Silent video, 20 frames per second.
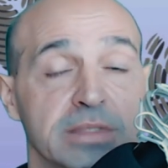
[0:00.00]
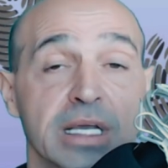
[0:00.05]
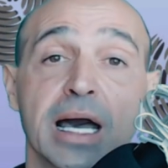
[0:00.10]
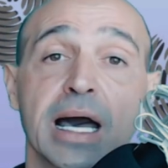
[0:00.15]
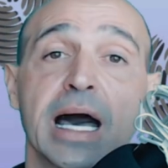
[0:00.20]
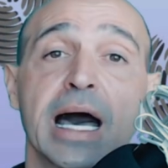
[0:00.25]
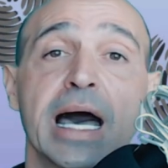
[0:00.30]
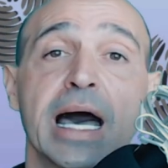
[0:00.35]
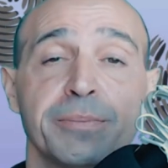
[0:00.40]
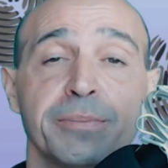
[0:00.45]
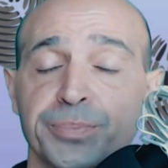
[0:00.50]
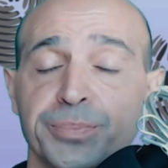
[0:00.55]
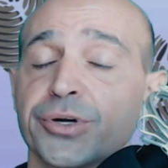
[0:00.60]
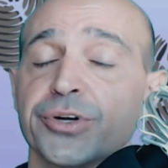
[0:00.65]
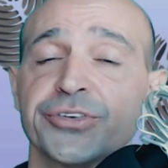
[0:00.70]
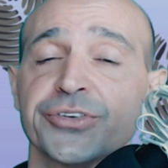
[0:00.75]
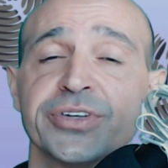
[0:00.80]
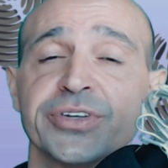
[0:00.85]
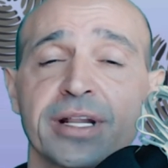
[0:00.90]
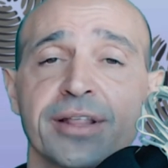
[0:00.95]
I
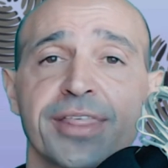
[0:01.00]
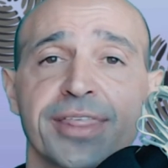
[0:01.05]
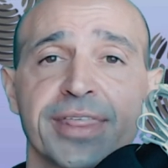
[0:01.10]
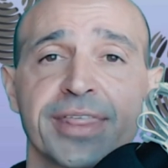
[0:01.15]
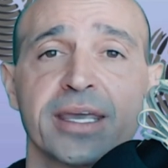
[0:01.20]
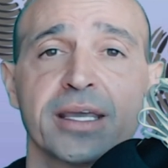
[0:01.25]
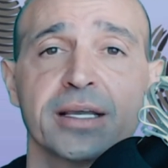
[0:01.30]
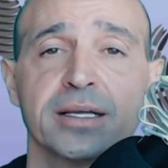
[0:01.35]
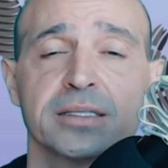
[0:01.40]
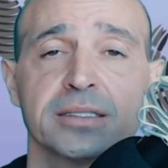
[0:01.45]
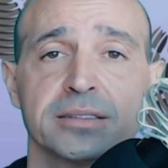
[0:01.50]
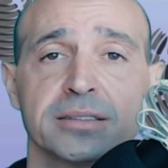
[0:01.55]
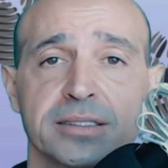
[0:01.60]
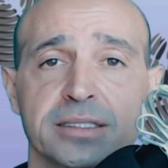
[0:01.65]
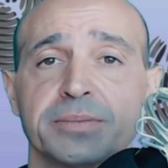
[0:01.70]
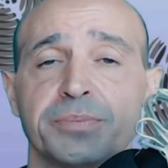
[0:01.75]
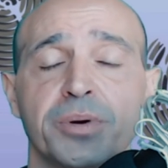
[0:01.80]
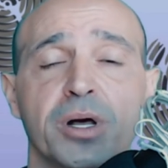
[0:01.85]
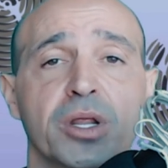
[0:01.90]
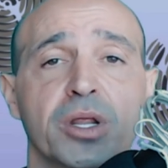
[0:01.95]
personally think that the
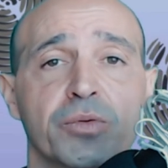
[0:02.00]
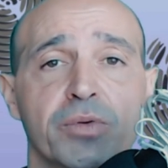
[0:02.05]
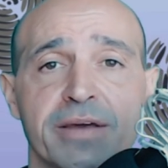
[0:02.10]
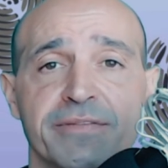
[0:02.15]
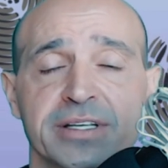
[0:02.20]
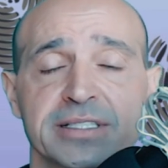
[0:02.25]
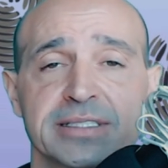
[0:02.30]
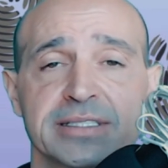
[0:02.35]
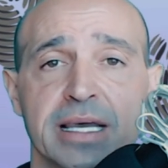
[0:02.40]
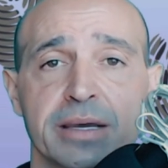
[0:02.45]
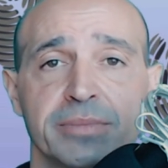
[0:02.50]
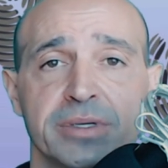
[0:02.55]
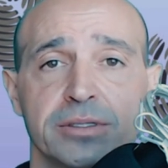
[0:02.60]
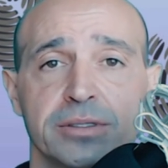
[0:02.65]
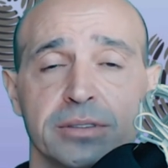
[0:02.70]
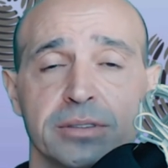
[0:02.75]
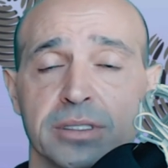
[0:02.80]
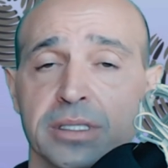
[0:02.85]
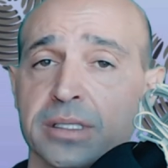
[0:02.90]
polygraph examiner